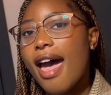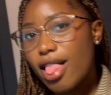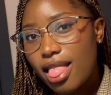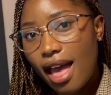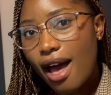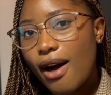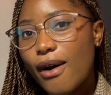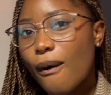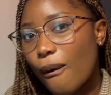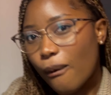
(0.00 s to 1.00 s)

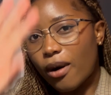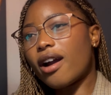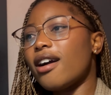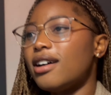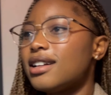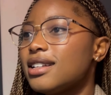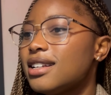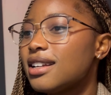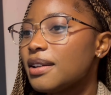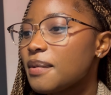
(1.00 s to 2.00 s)
Hello, world.
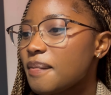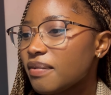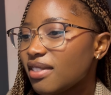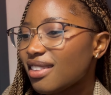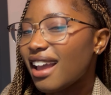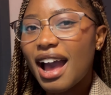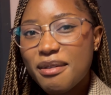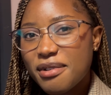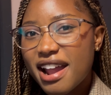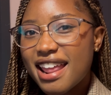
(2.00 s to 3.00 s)

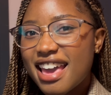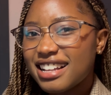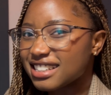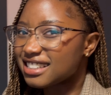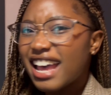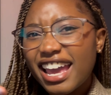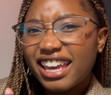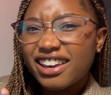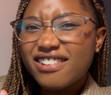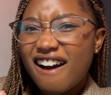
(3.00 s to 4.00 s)
I'm ready to
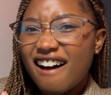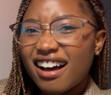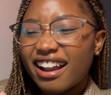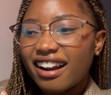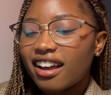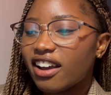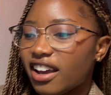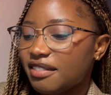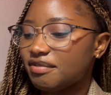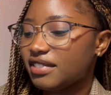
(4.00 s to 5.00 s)
take you on.
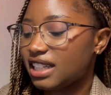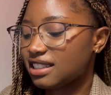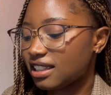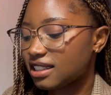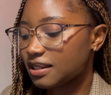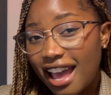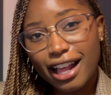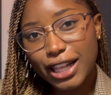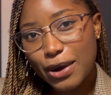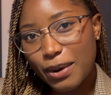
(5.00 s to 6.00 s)
Okay, that's
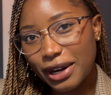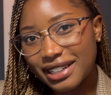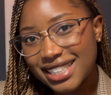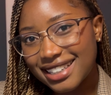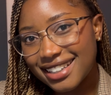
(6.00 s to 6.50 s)
Hello, world.